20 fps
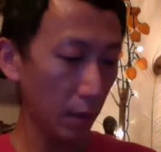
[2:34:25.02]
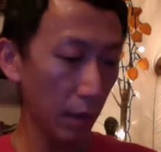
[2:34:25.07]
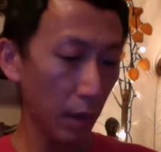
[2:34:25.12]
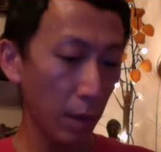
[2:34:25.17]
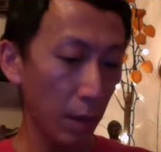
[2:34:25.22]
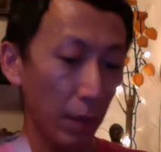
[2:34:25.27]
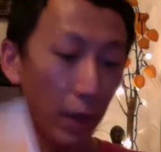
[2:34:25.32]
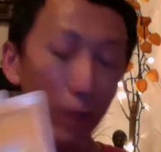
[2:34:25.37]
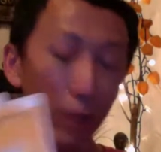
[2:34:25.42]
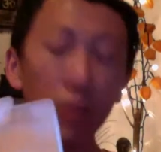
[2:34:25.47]

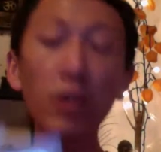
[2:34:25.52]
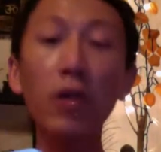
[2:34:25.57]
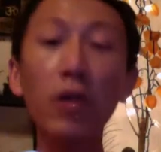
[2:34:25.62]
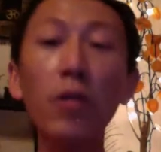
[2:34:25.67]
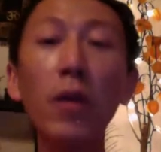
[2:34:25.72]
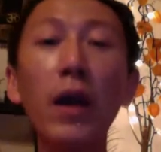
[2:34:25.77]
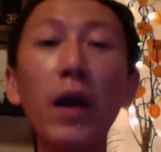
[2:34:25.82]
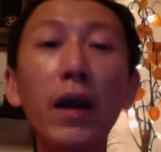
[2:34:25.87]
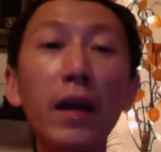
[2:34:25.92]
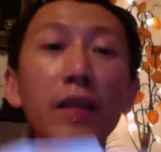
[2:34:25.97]
But you know
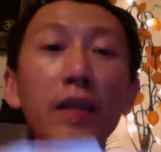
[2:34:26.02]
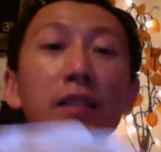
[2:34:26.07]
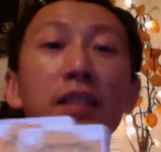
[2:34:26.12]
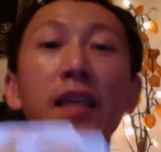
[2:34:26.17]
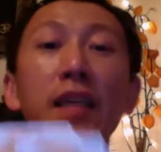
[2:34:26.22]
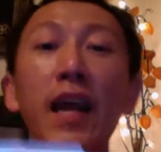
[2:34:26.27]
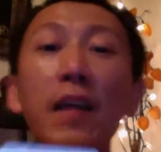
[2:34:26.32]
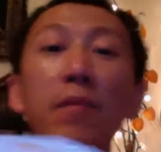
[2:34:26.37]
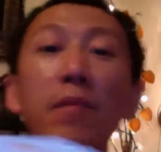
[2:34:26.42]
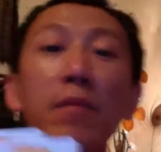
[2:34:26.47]
what?
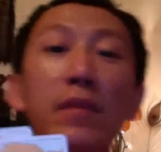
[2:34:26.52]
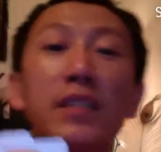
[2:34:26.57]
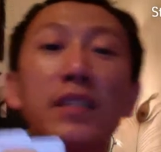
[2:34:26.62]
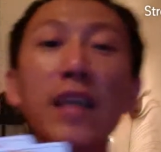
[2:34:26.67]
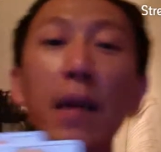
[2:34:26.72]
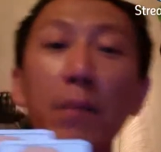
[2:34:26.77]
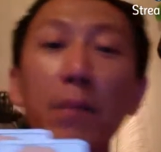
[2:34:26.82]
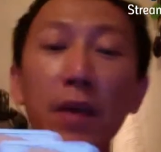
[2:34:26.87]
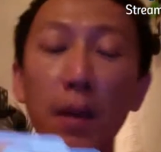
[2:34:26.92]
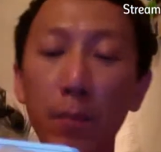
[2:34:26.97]

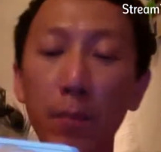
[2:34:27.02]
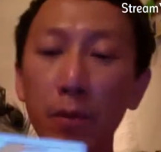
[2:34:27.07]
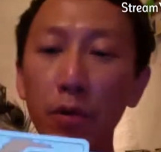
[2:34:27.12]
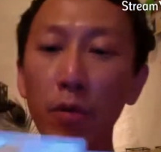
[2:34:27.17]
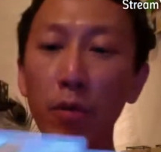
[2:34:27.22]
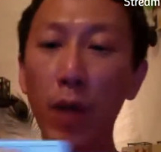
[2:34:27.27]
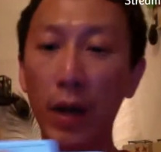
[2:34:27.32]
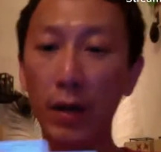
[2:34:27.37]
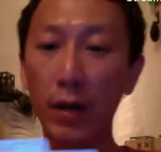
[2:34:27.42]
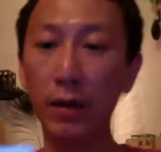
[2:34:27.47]
Send me a blue
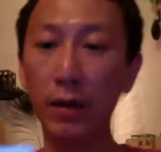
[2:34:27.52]
one.